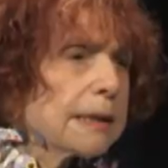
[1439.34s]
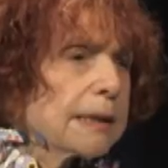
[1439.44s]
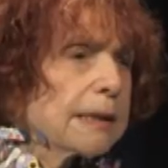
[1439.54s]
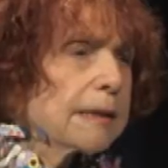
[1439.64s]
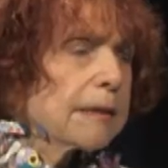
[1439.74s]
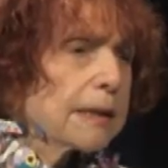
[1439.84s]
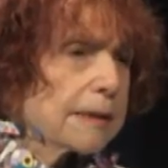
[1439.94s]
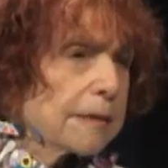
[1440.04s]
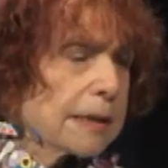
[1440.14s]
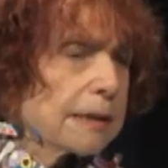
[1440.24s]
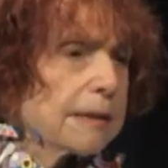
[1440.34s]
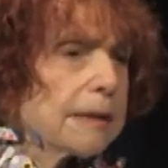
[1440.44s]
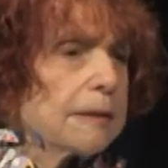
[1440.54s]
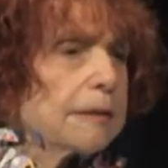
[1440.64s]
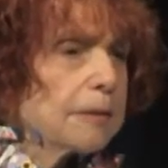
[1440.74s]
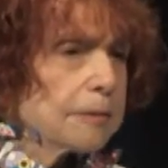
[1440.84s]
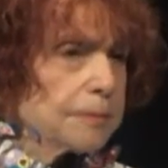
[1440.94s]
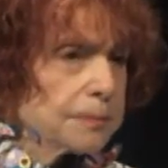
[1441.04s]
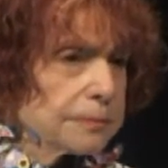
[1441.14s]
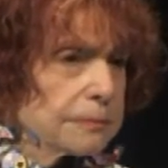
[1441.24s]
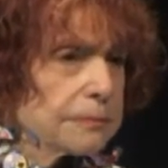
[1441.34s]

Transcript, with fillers: Not iPod, not iPad,